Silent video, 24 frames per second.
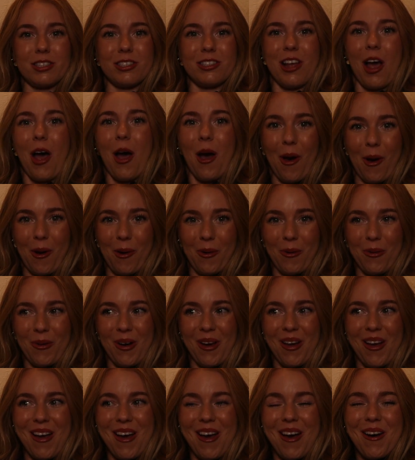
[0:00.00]

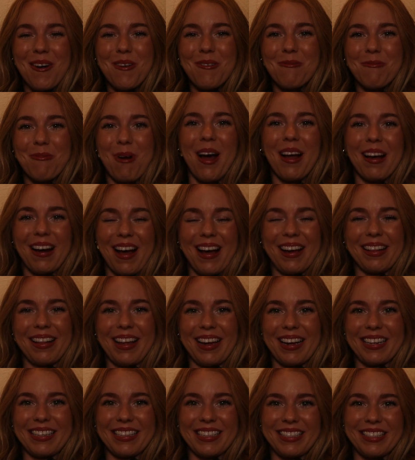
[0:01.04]
So what I
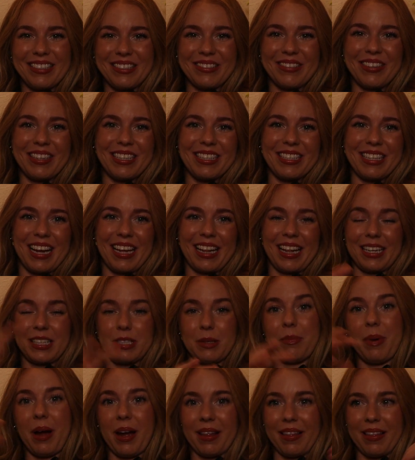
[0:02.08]
like to do is I like
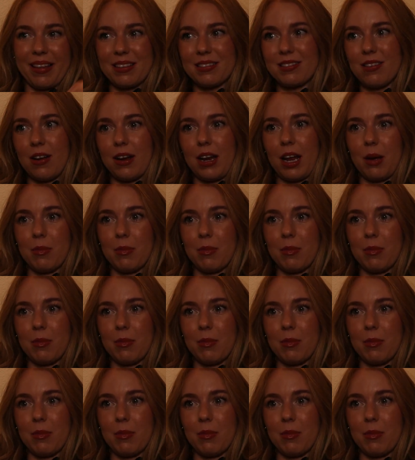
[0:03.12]
to buy things on